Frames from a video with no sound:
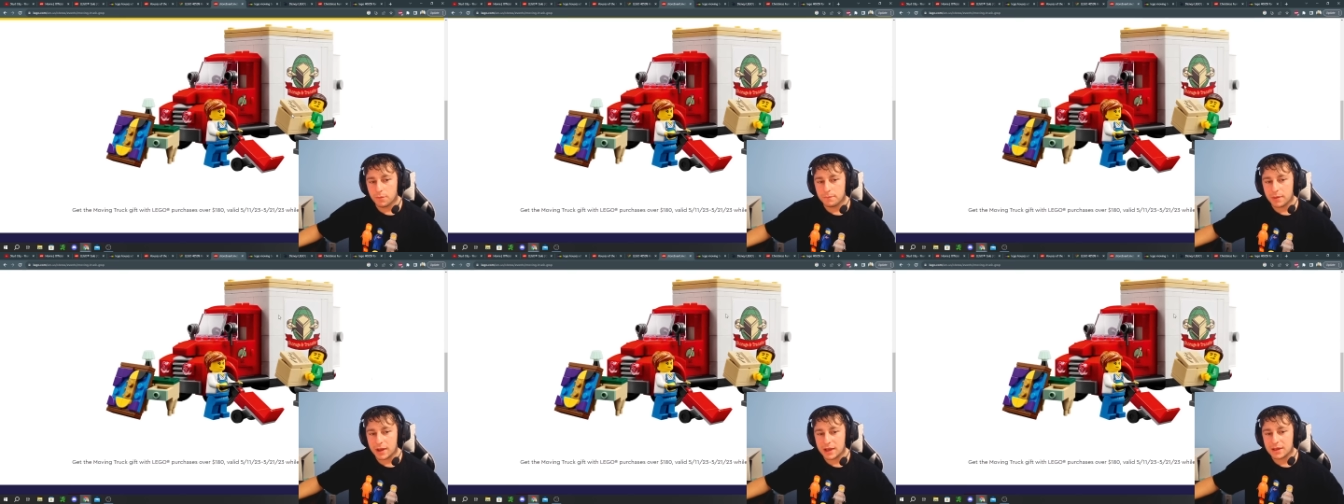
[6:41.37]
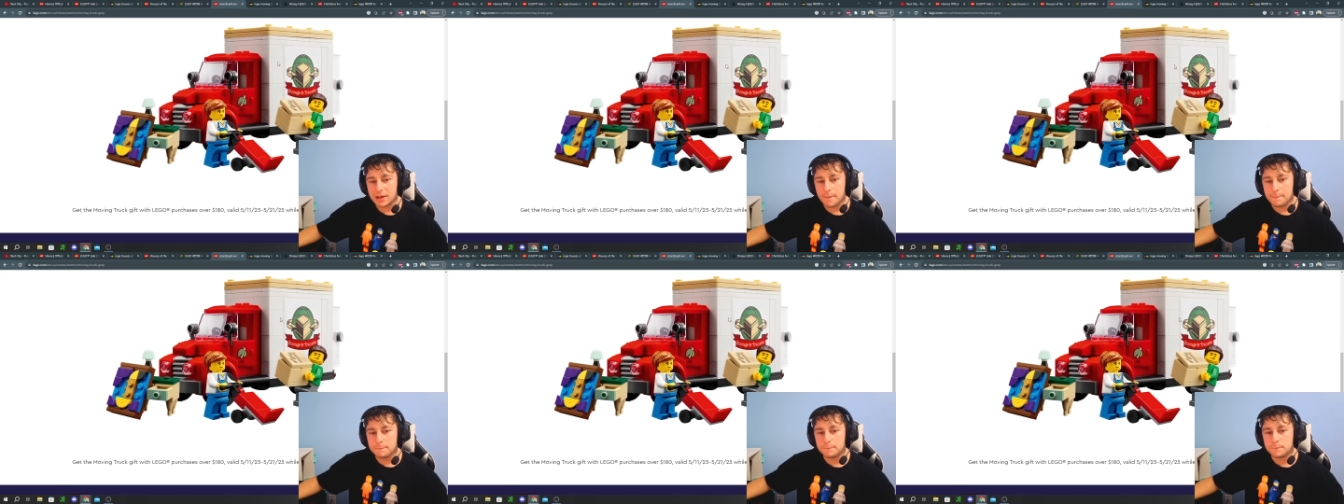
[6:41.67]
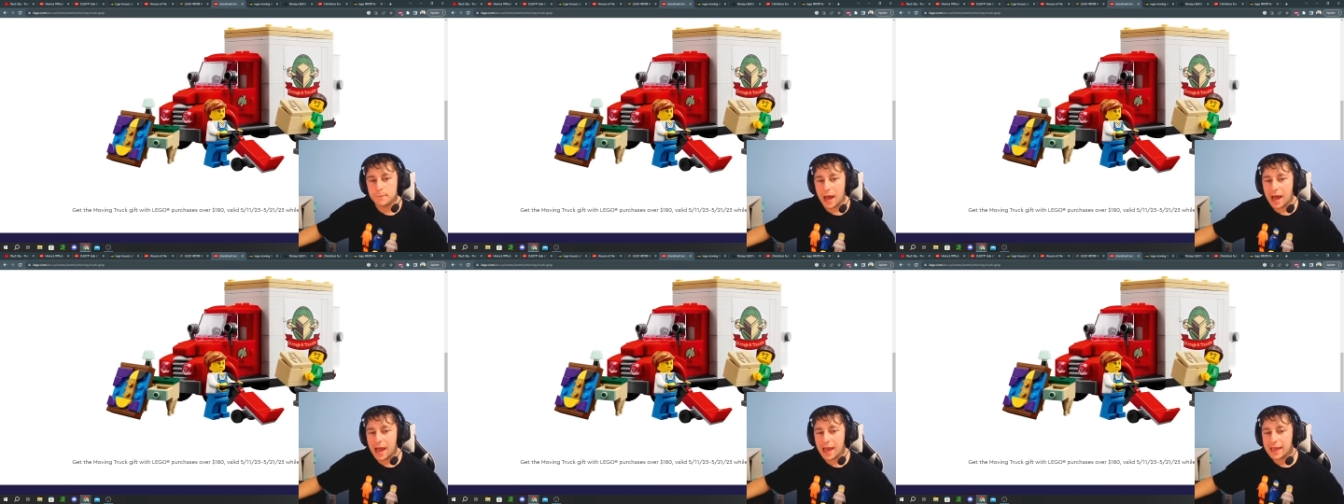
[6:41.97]
by
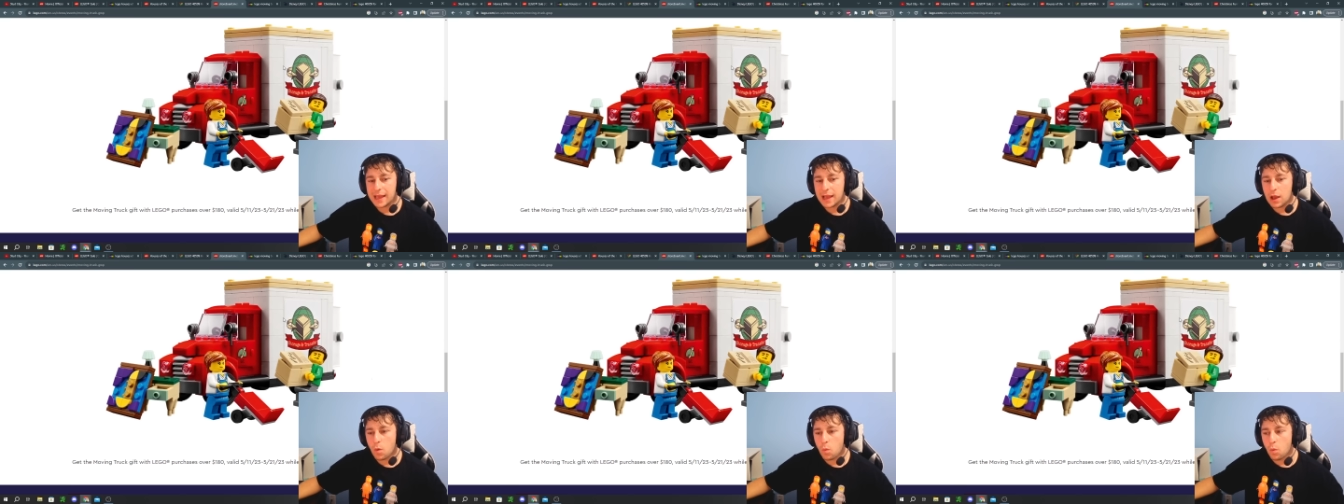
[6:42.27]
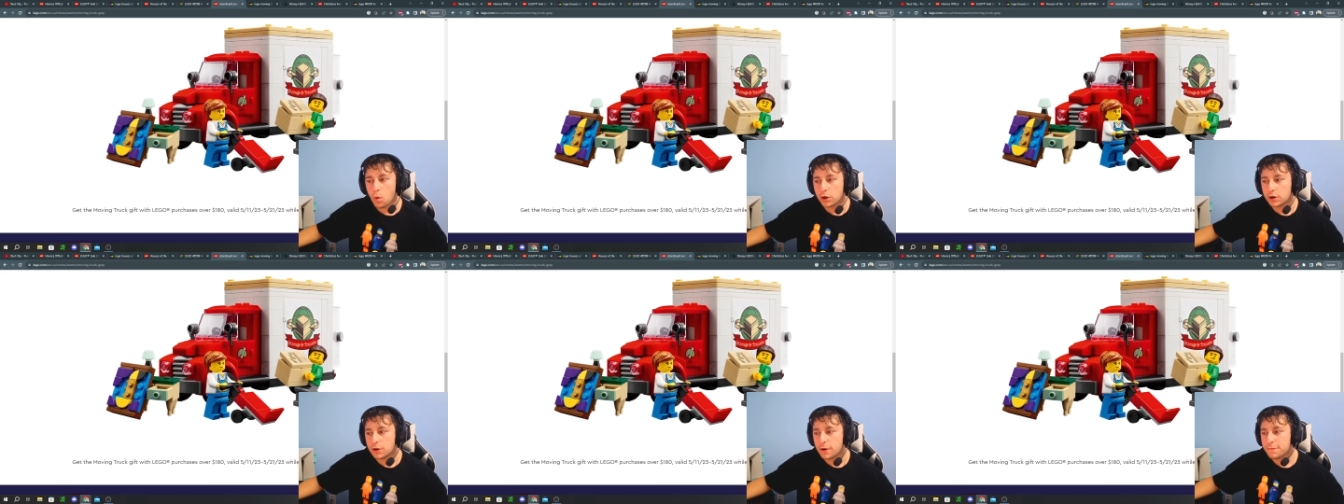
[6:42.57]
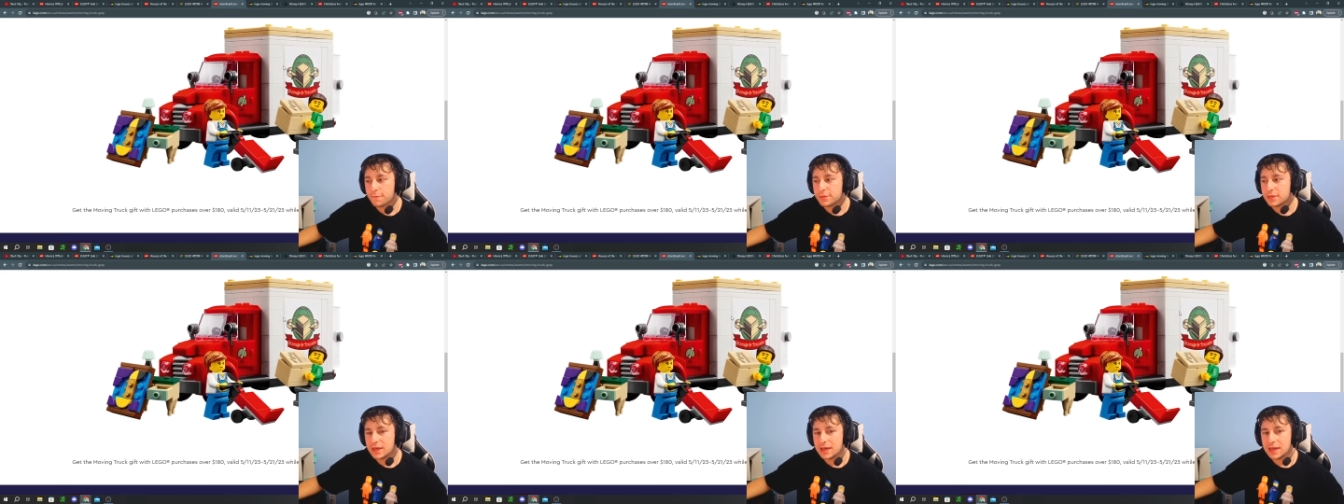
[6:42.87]
buying one
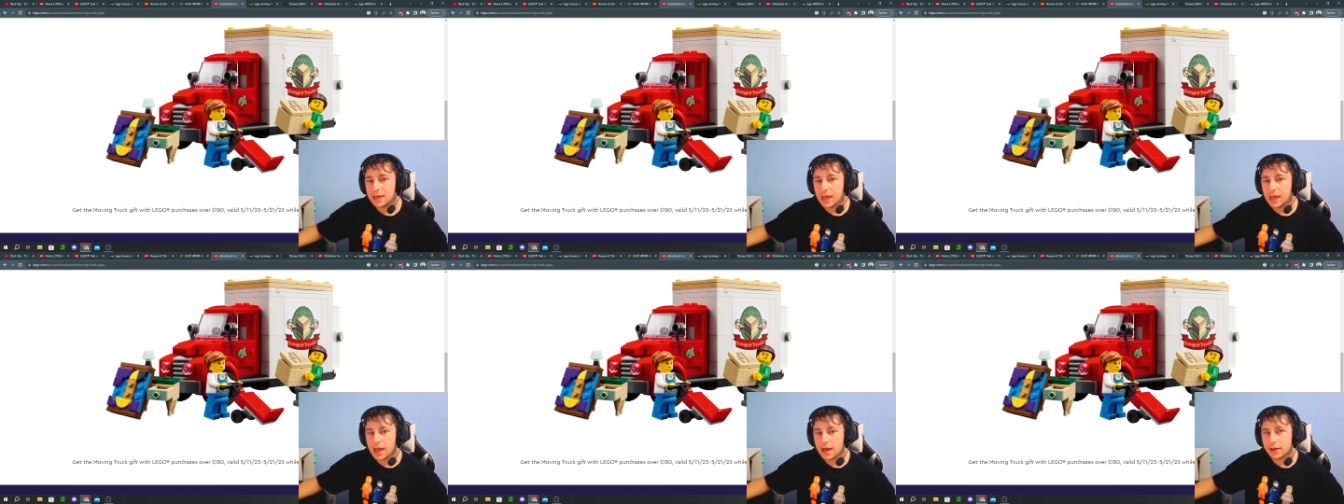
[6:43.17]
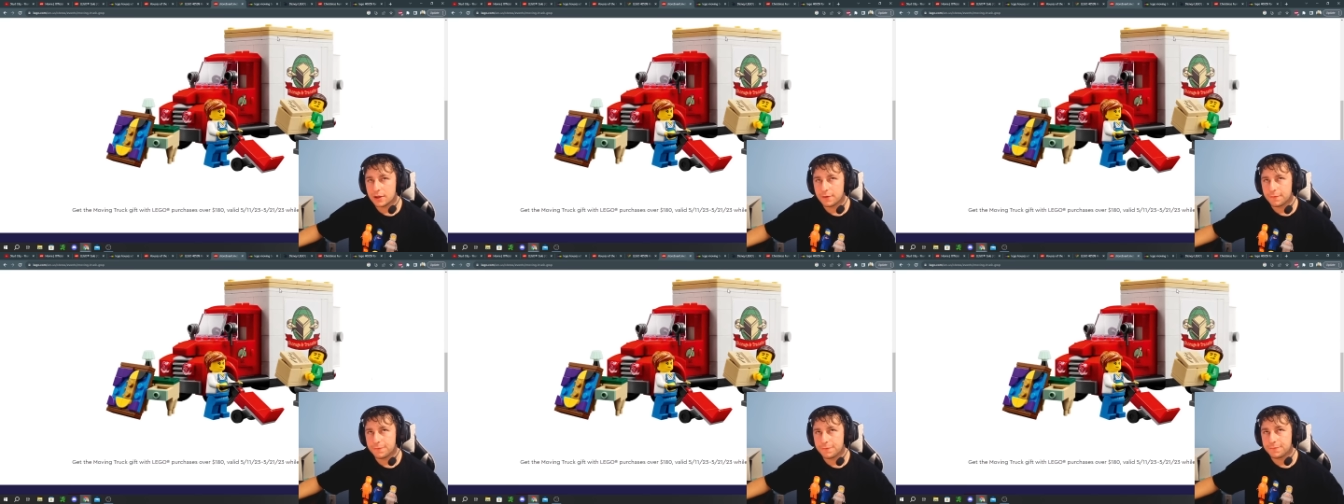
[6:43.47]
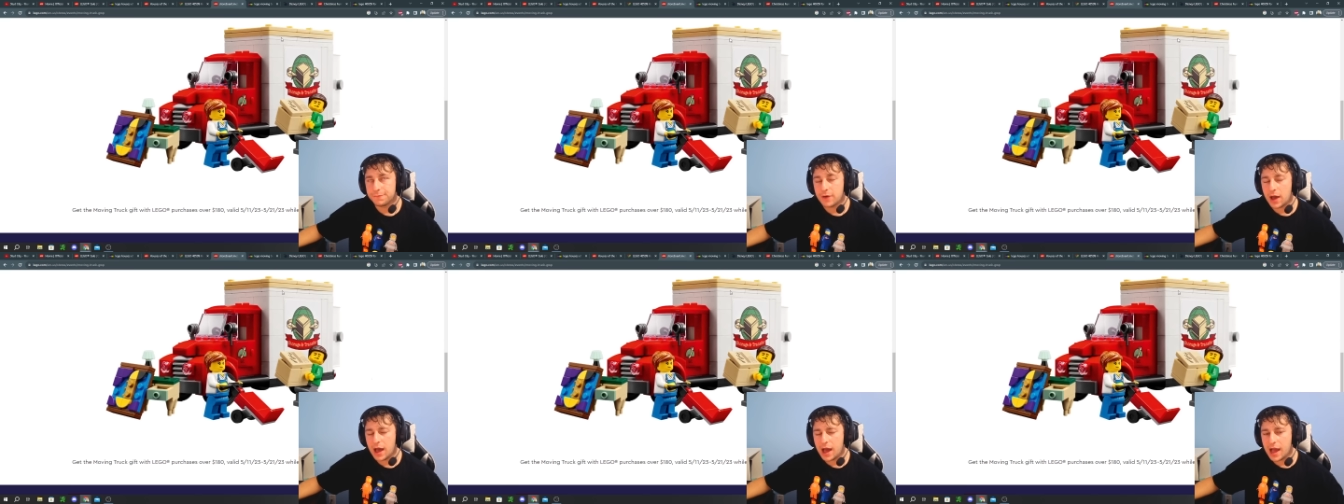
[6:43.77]
of the
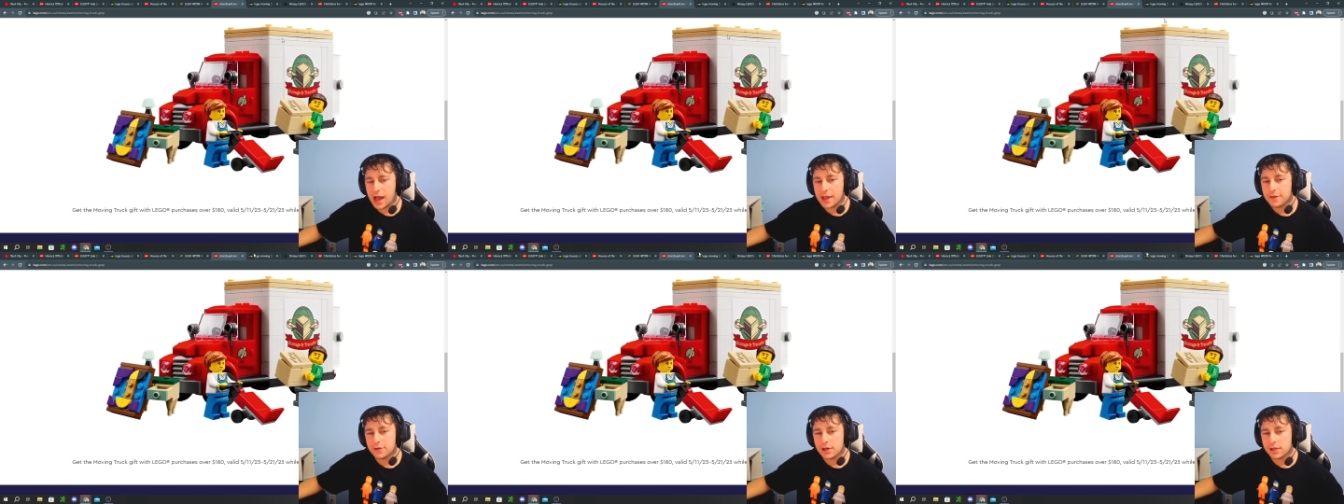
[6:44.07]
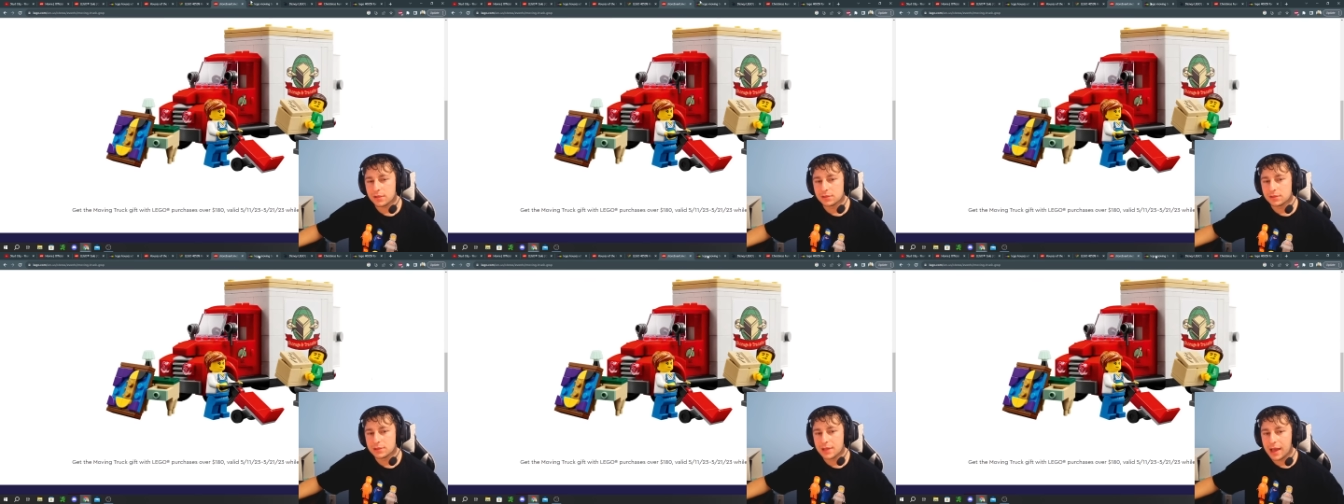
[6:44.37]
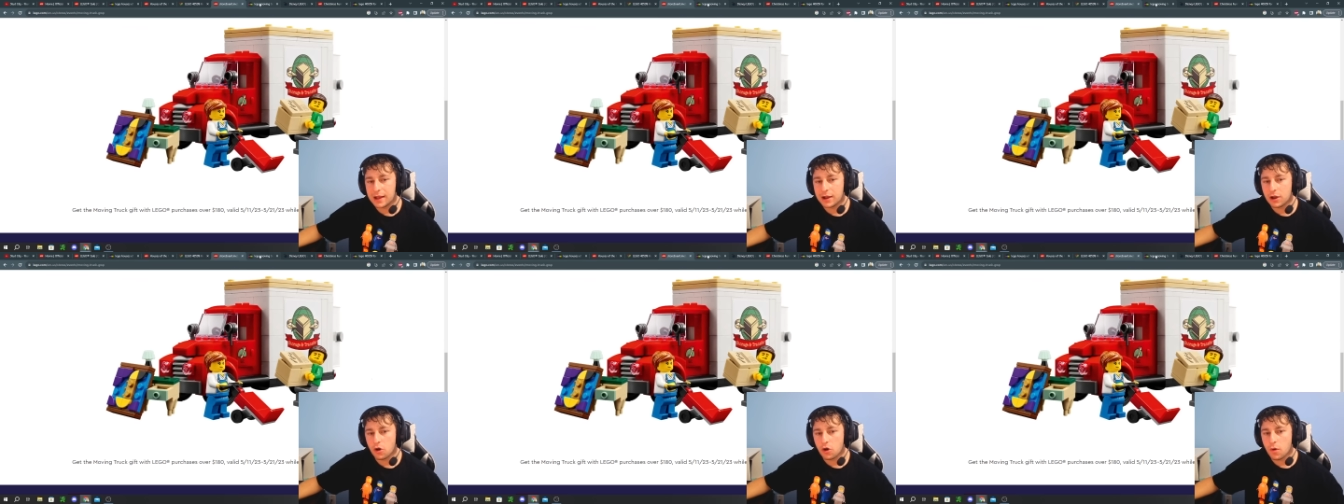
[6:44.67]
five
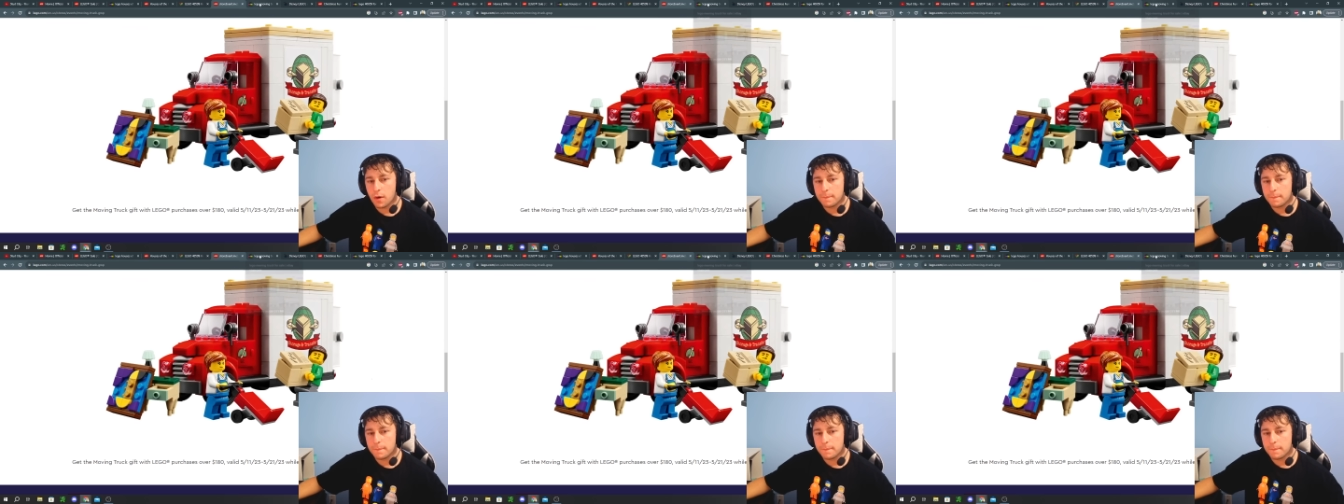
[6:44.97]
LEGO